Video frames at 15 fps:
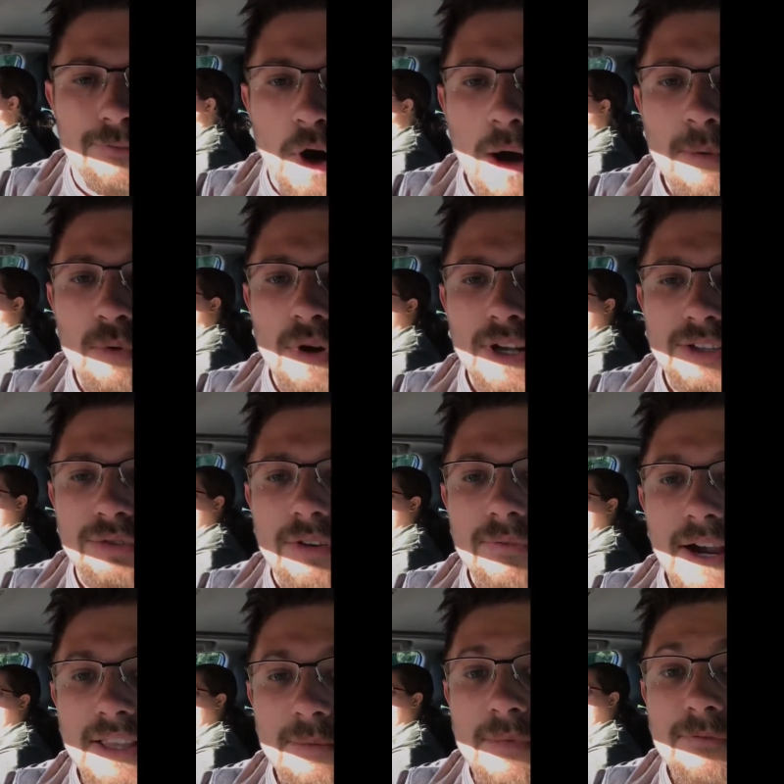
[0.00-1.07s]
wanted to invite
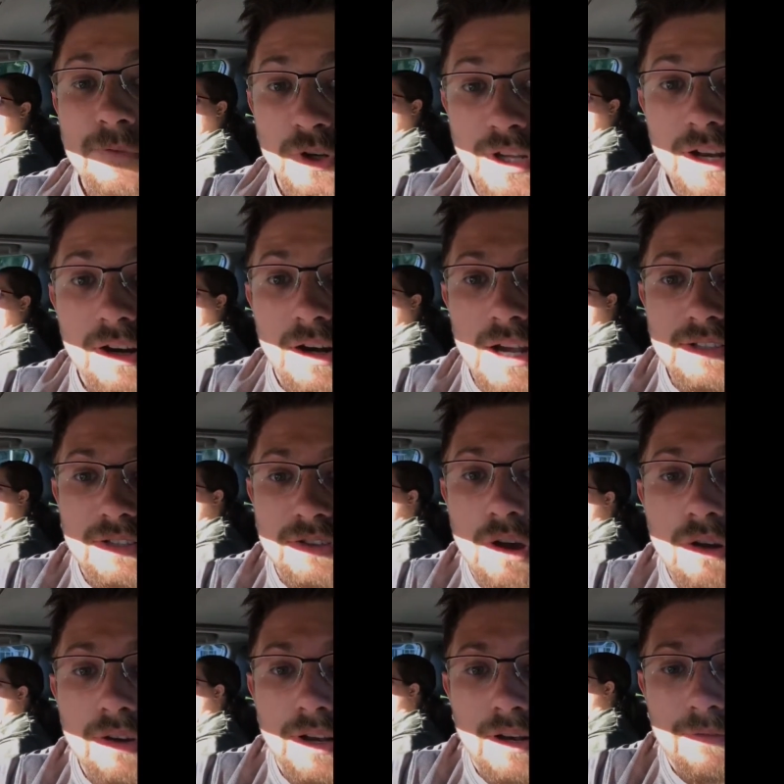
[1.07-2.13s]
them in for dinner as a
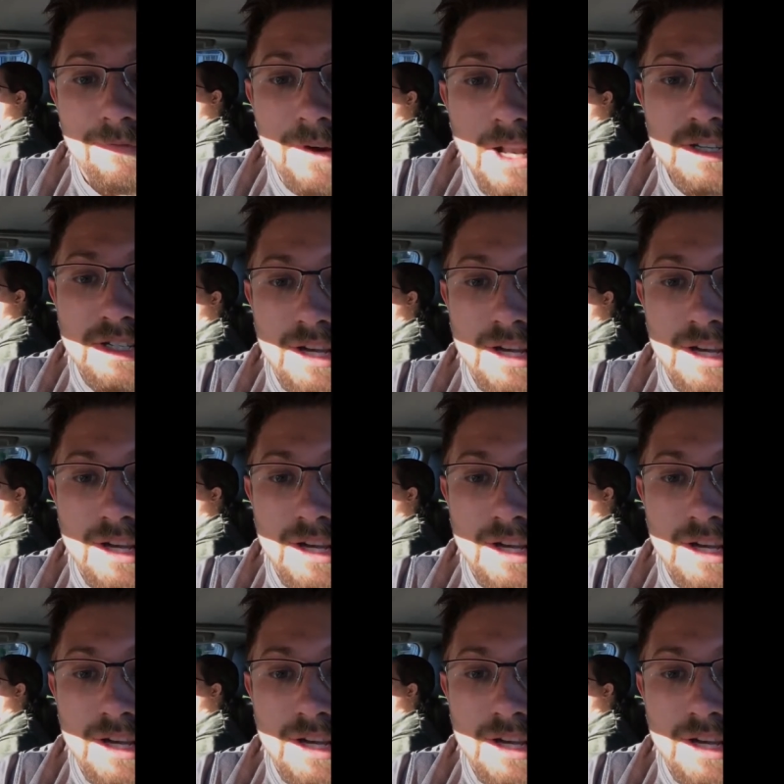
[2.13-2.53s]
token of friendship.